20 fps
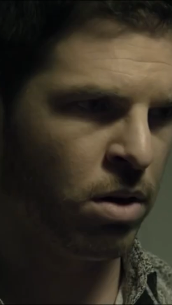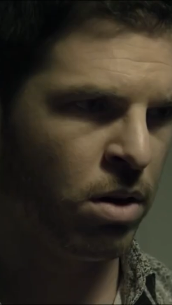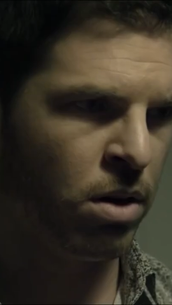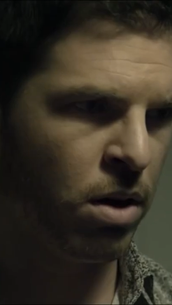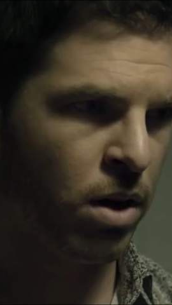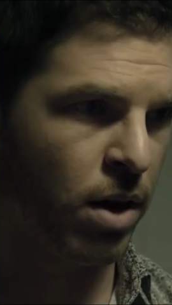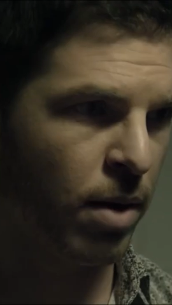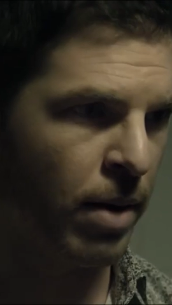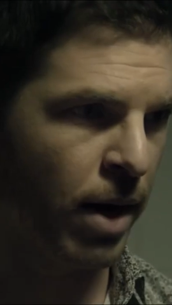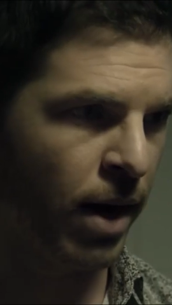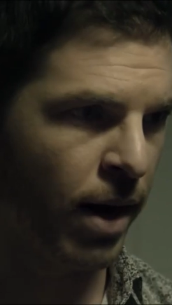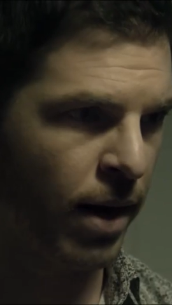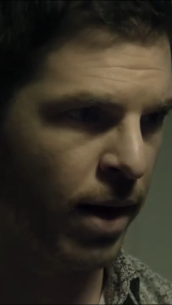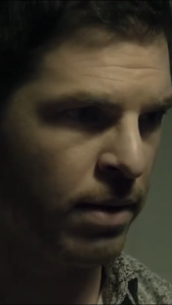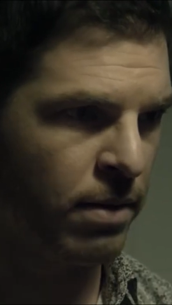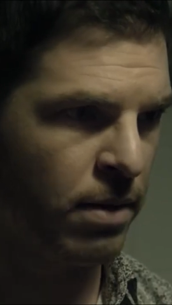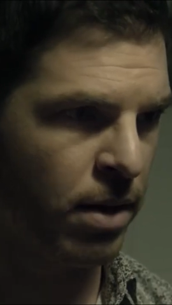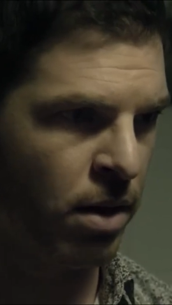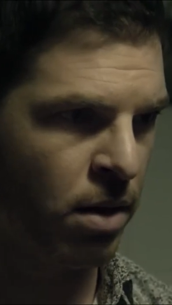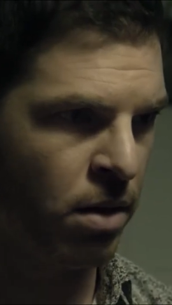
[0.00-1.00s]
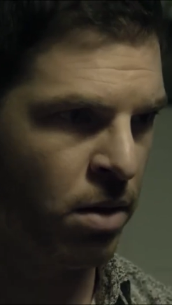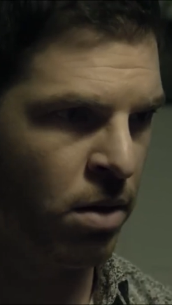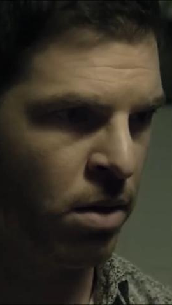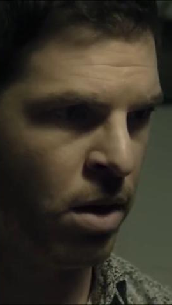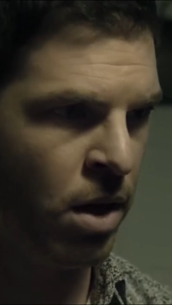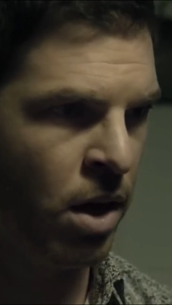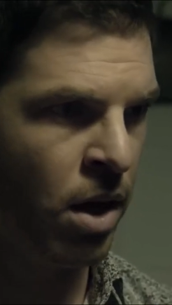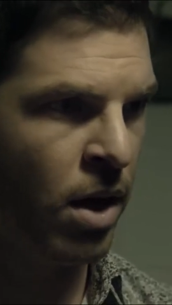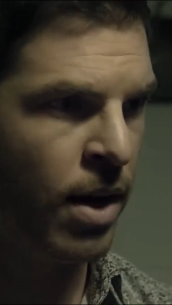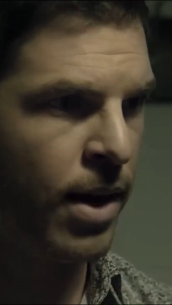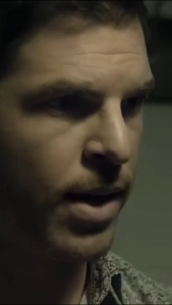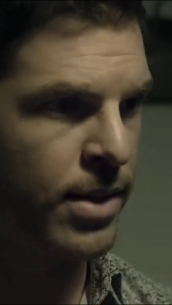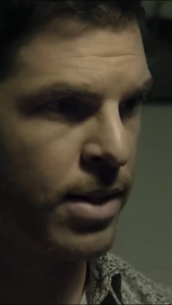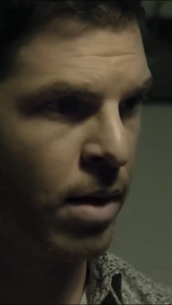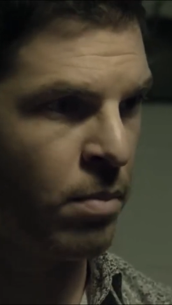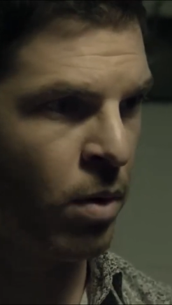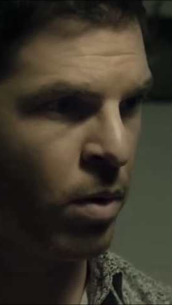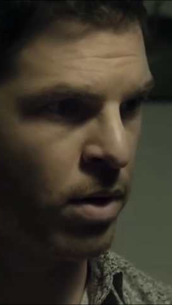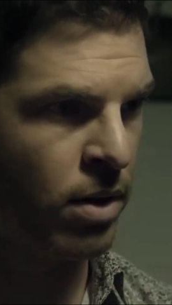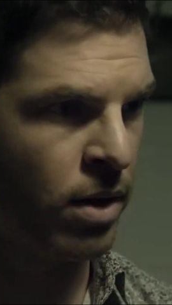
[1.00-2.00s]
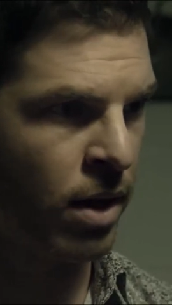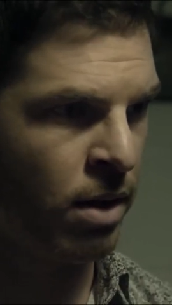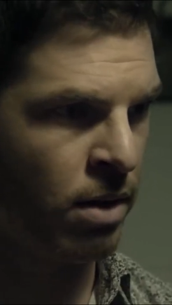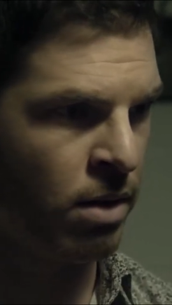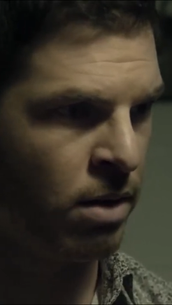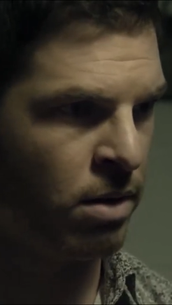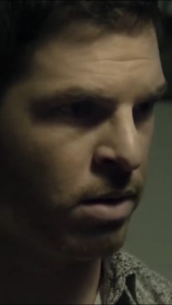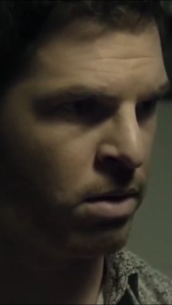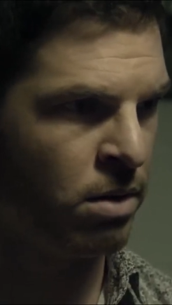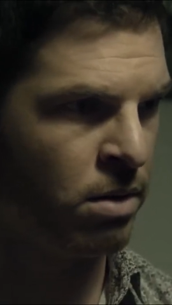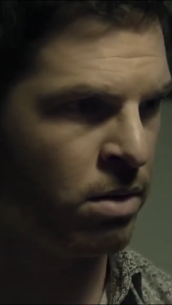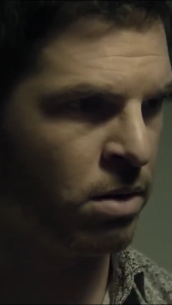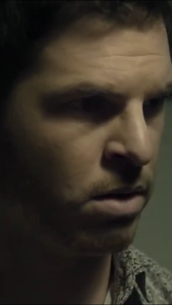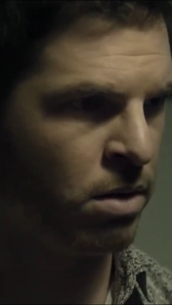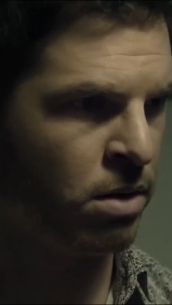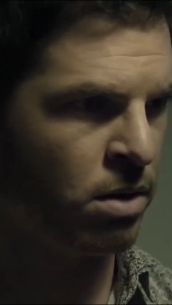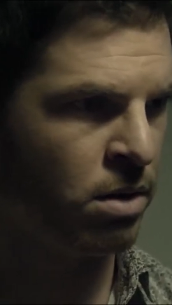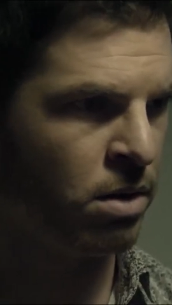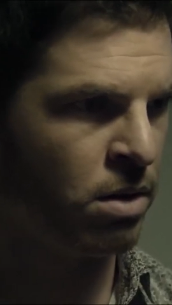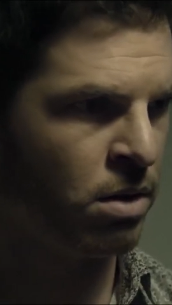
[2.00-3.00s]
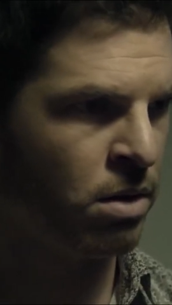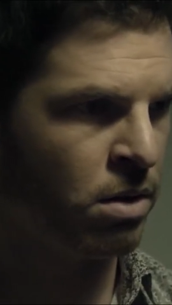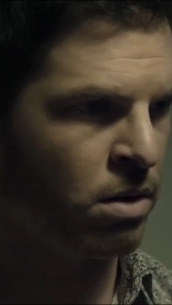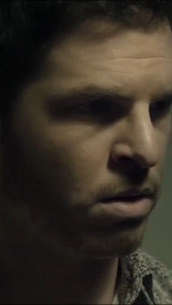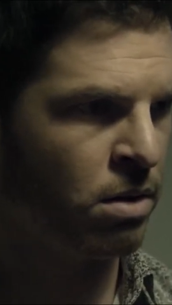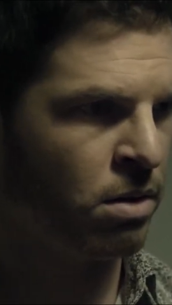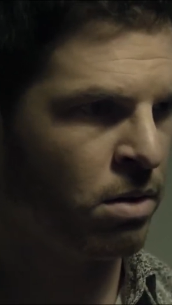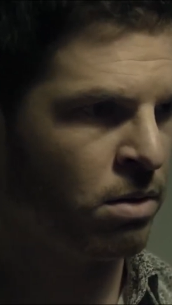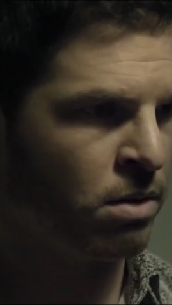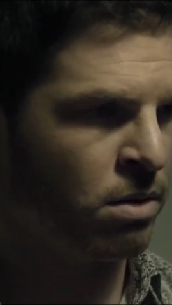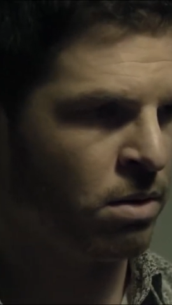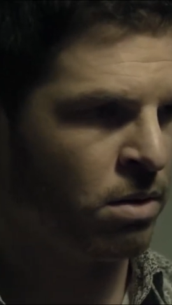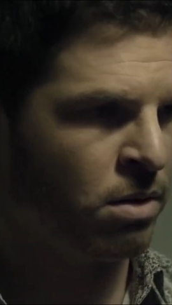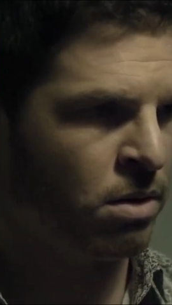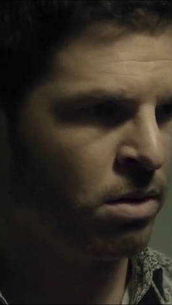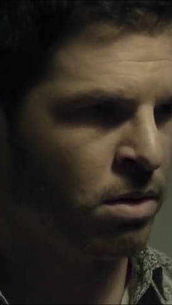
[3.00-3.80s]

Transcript: He tells them that everybody thinks that she's dead and implies that they should kill her,